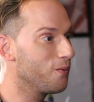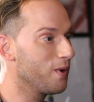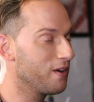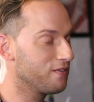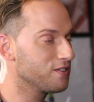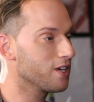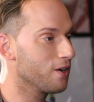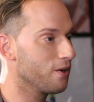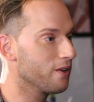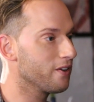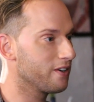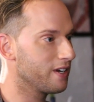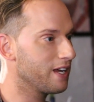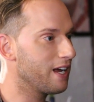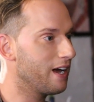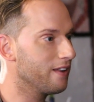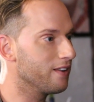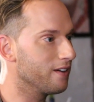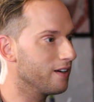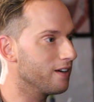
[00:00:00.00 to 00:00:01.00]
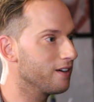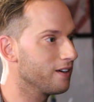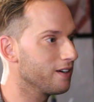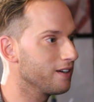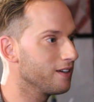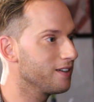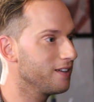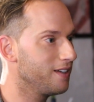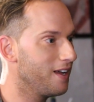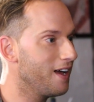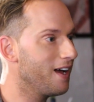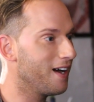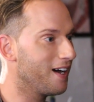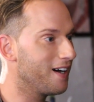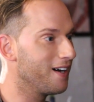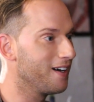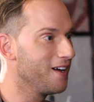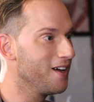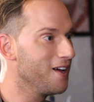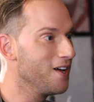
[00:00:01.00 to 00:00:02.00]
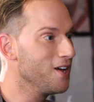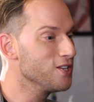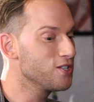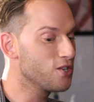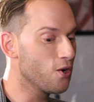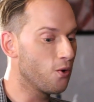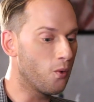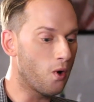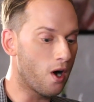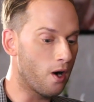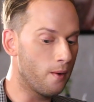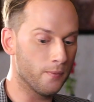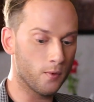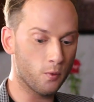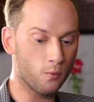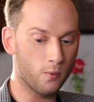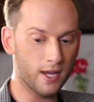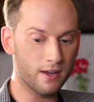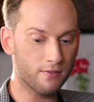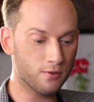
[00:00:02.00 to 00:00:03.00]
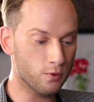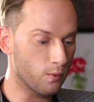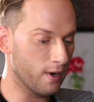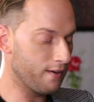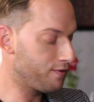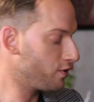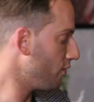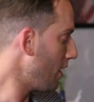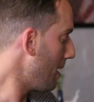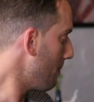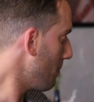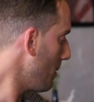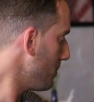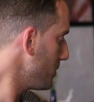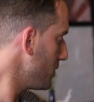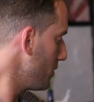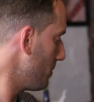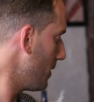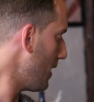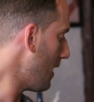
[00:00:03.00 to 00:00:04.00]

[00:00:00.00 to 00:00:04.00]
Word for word: We have to go there together. Yes. Yeah. So um, we have we have to wrap up soon,